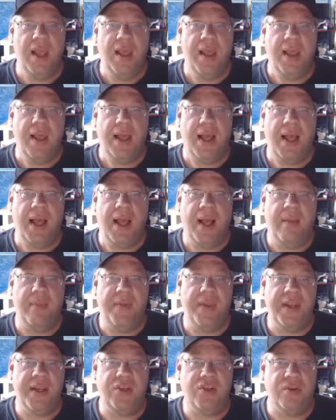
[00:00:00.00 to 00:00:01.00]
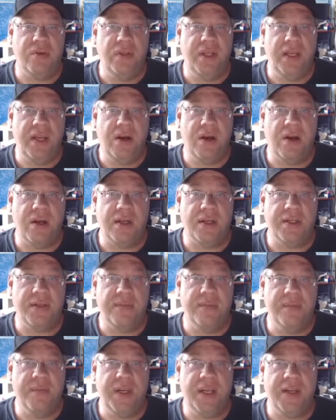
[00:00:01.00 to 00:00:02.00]
Um, they truly aren't,
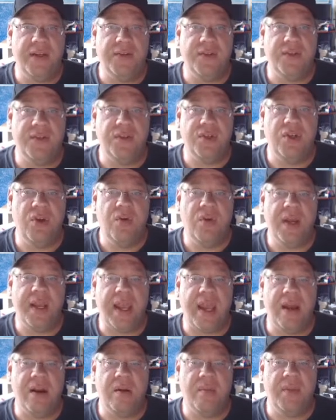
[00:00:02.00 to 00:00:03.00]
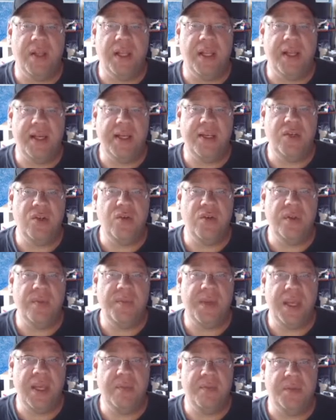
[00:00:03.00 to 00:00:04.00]
because there's no accountability to the
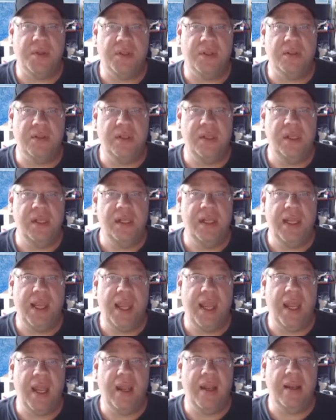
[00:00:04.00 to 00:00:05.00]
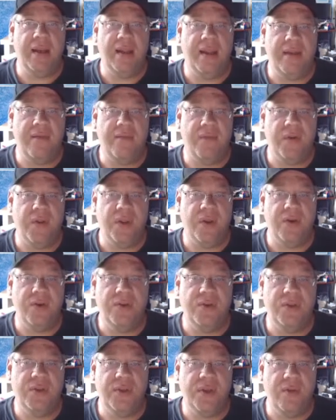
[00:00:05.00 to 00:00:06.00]
people. And for
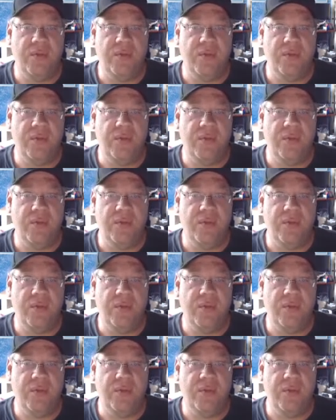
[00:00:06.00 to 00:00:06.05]
those, we